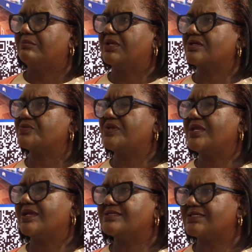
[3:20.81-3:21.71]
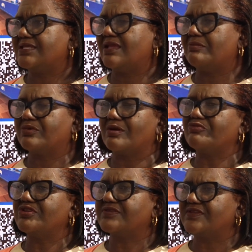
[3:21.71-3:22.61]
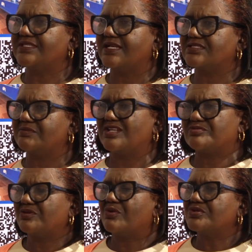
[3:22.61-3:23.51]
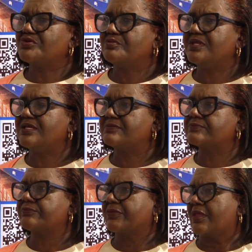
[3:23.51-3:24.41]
Because when you hear CDM, Comprehensive Disaster Management, what do you mean?